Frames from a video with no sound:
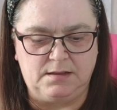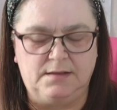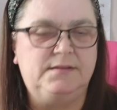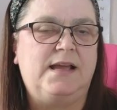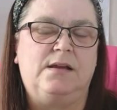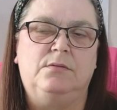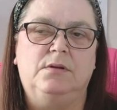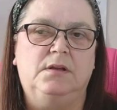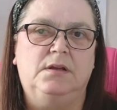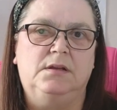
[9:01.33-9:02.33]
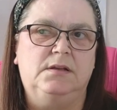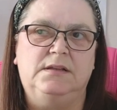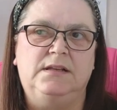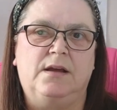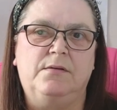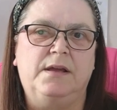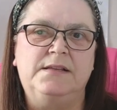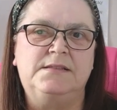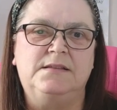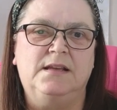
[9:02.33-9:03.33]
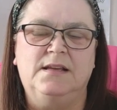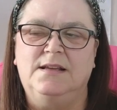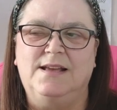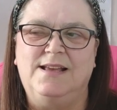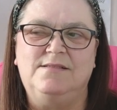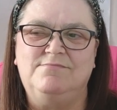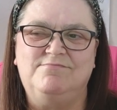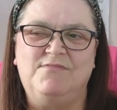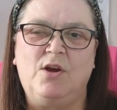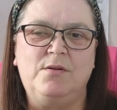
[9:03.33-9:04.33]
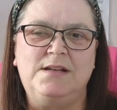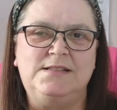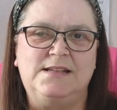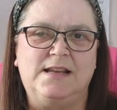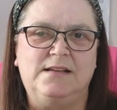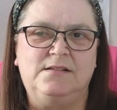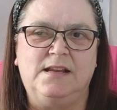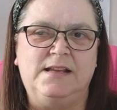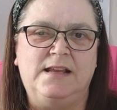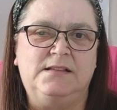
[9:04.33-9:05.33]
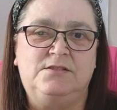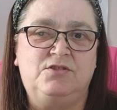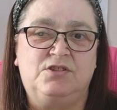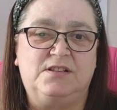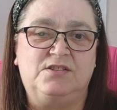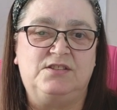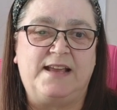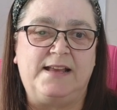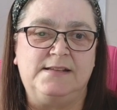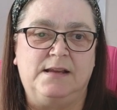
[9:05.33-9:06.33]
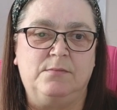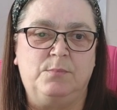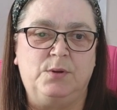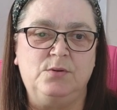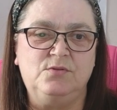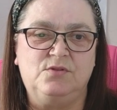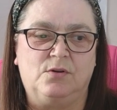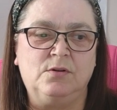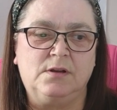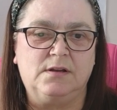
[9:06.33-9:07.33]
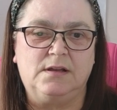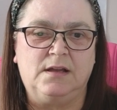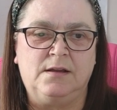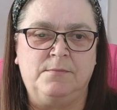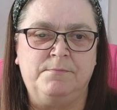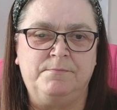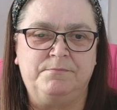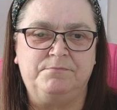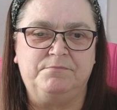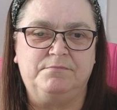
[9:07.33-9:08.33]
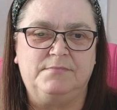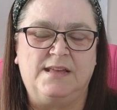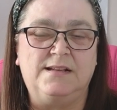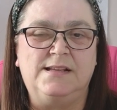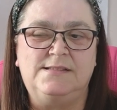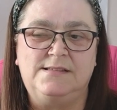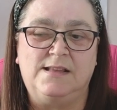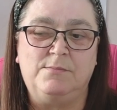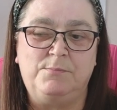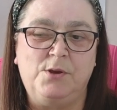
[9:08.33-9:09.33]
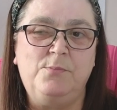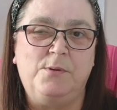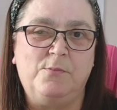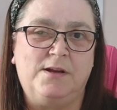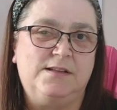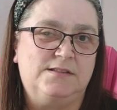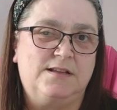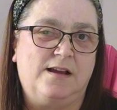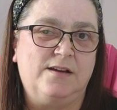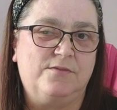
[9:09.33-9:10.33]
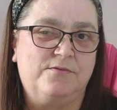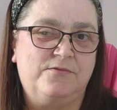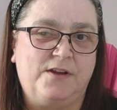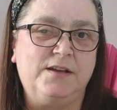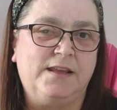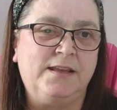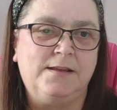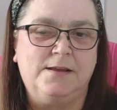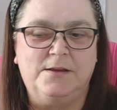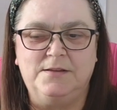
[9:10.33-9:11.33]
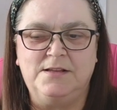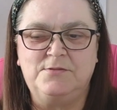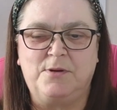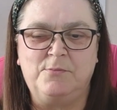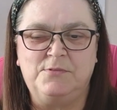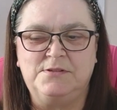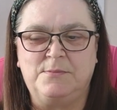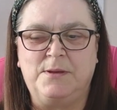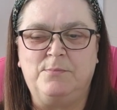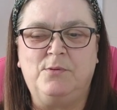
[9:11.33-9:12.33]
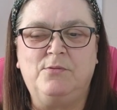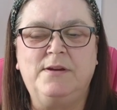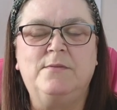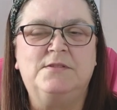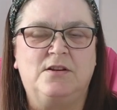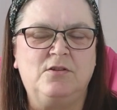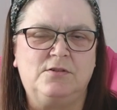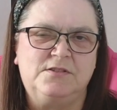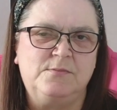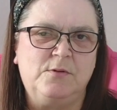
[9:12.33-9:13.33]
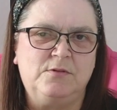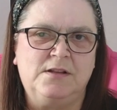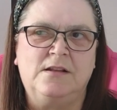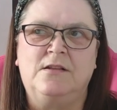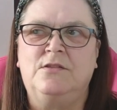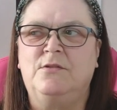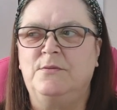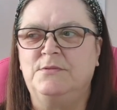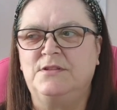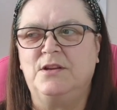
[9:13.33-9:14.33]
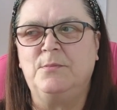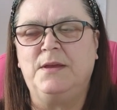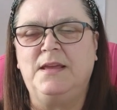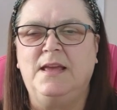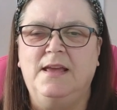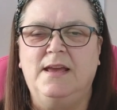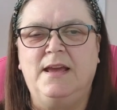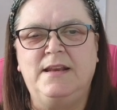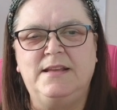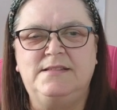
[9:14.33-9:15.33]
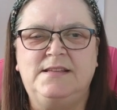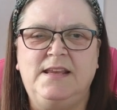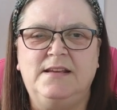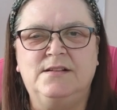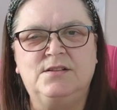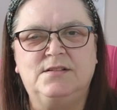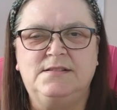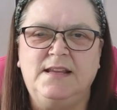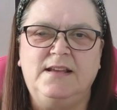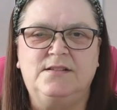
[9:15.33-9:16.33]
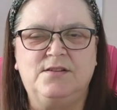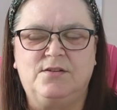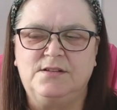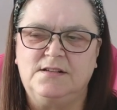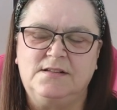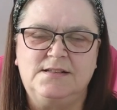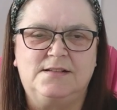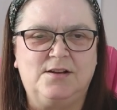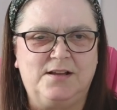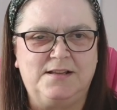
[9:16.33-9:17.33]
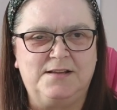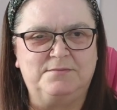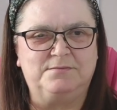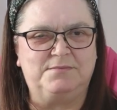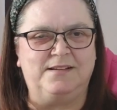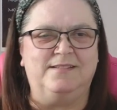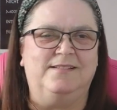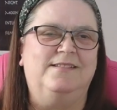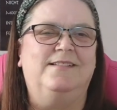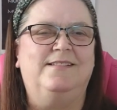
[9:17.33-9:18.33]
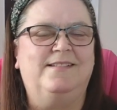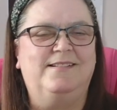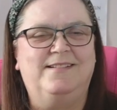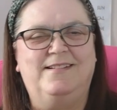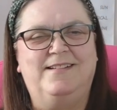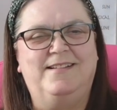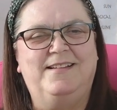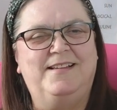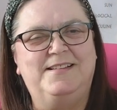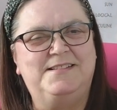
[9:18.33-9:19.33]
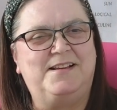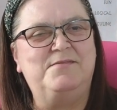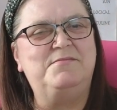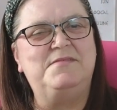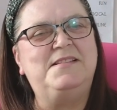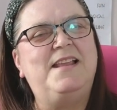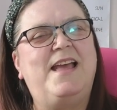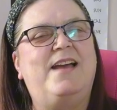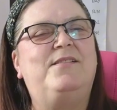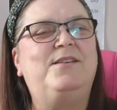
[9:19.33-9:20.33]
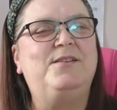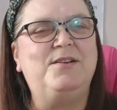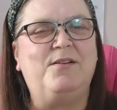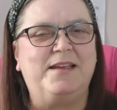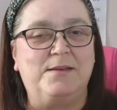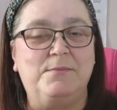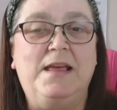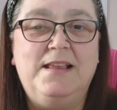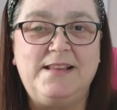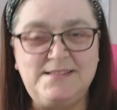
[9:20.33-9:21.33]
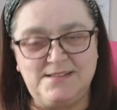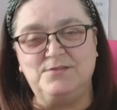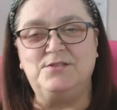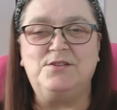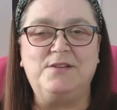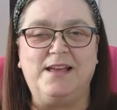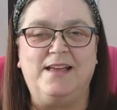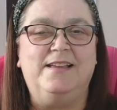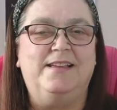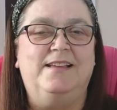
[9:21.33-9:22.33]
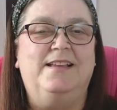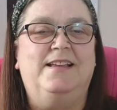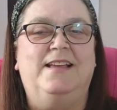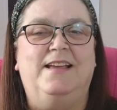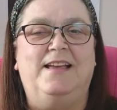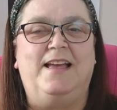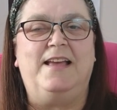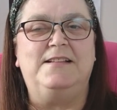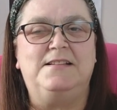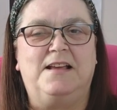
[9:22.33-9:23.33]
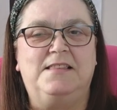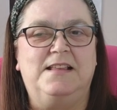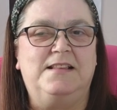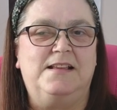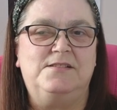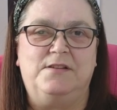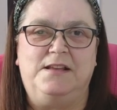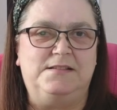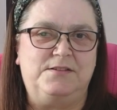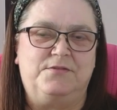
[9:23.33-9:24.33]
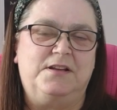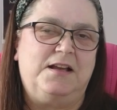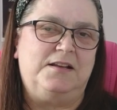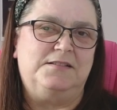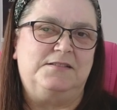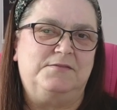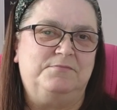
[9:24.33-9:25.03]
No. It not only did it's just a stand-in balloon dog. At least the pooping one is kind of funny. This one was a bit boring. It was a lot smaller than I thought it was going to be. And it teeter-tottered, and I didn't like that. So, no, I didn't like him. They still do it. And I think they do it in different colours.